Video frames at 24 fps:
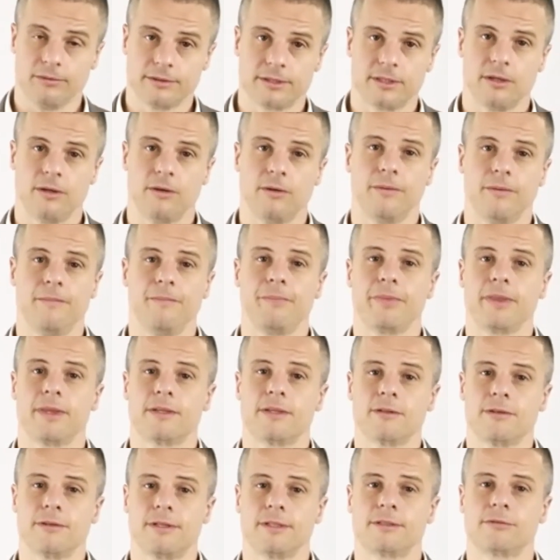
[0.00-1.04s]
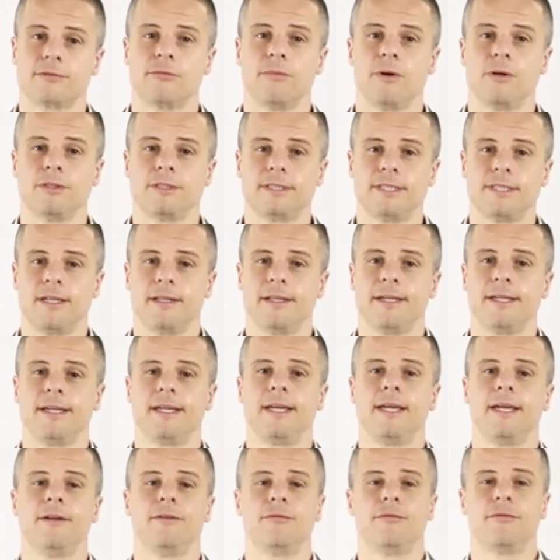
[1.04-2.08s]
So this remote selling
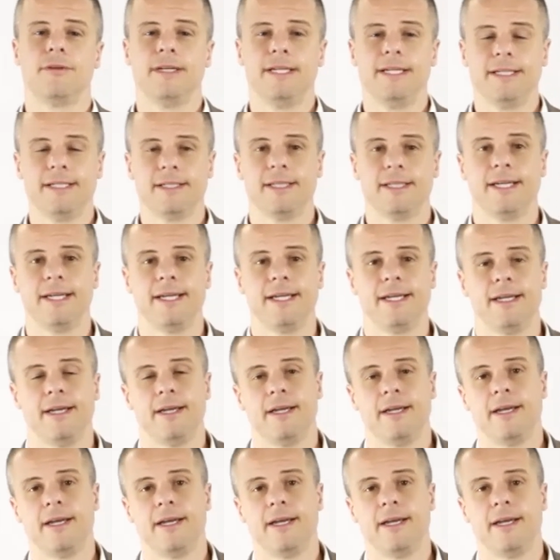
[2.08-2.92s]
can really